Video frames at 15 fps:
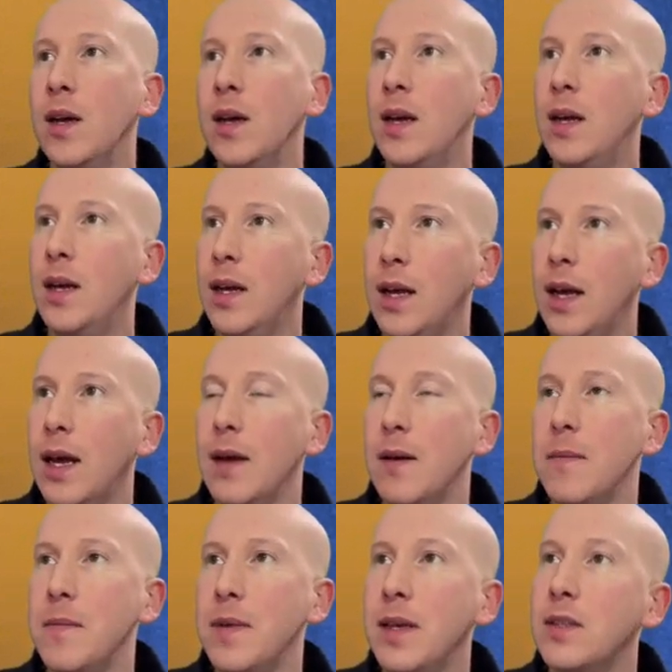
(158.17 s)

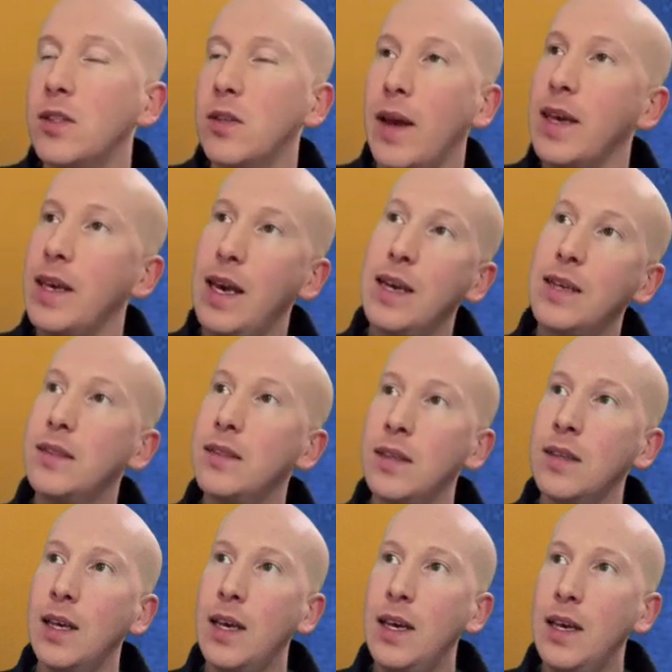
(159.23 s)
And so I guess
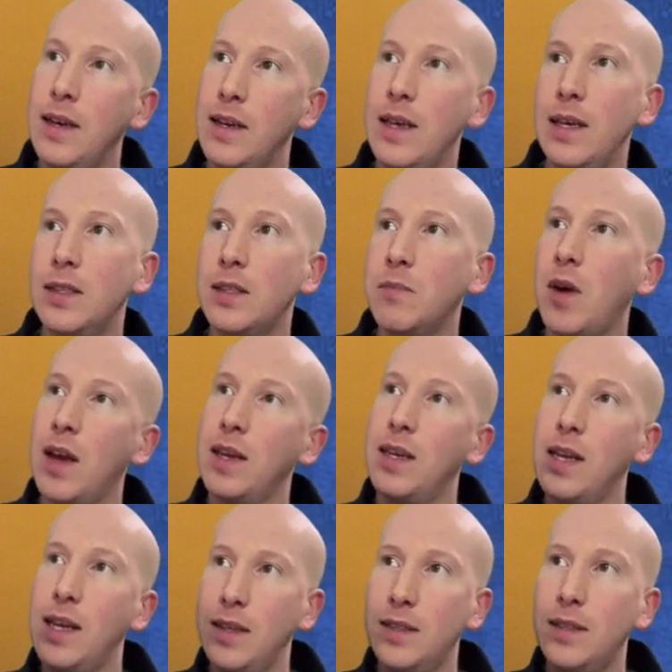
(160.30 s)
in his mind he's
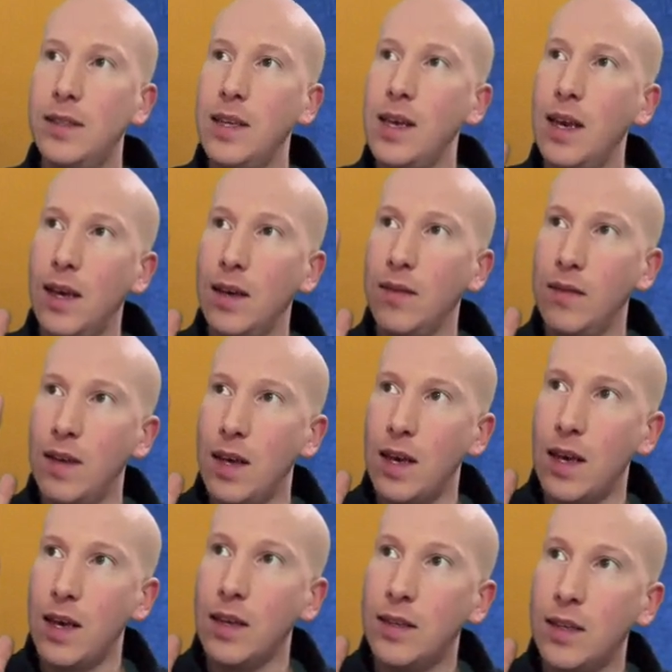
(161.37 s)
seeing the
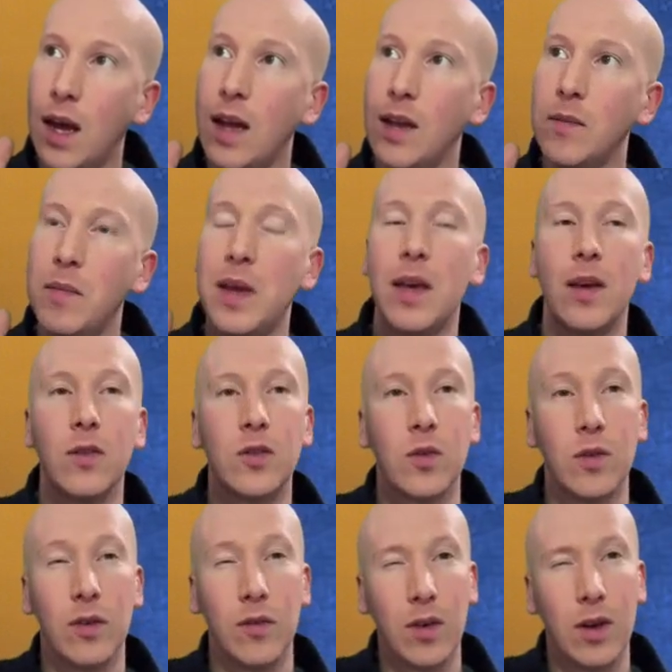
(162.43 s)
dot being sort of
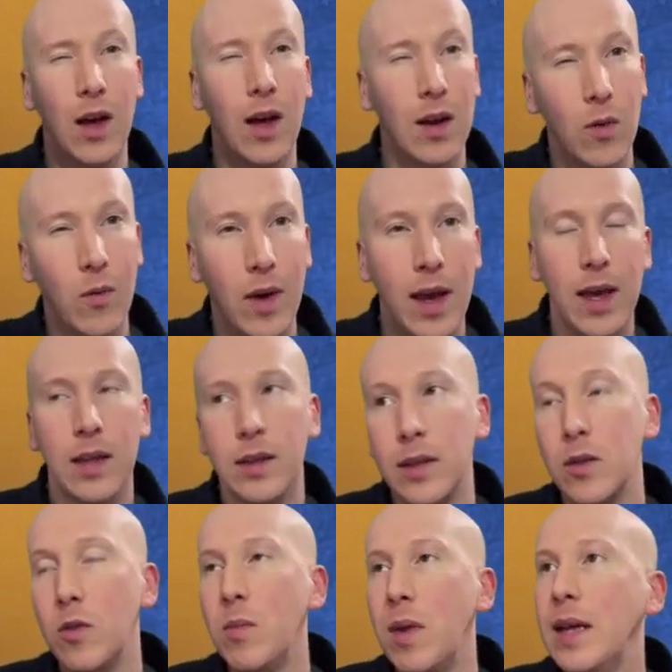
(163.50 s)
cut away little
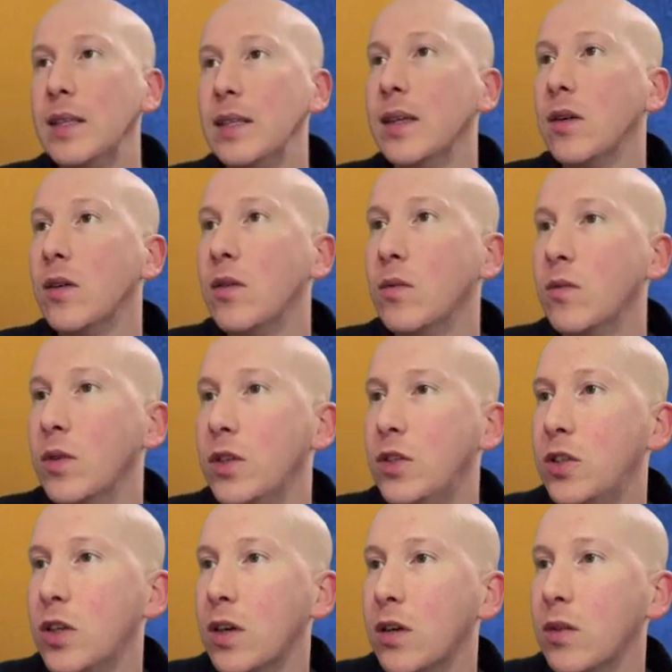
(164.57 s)
by little, which
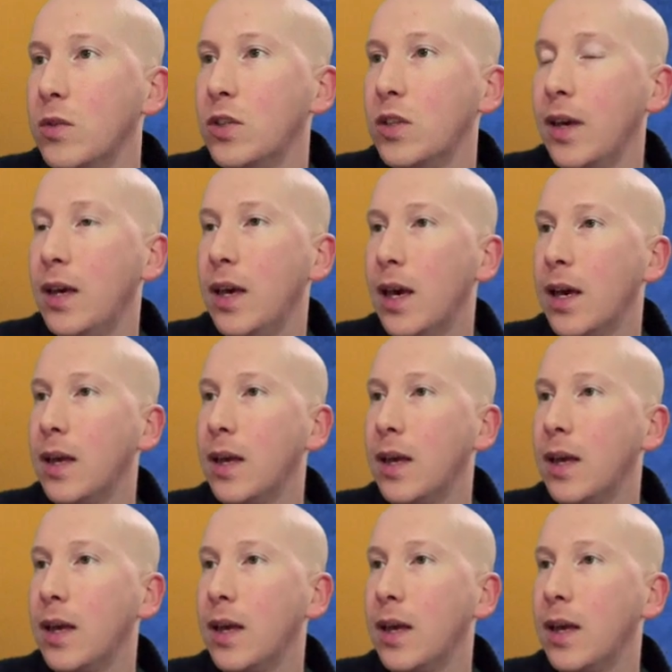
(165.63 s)
I get.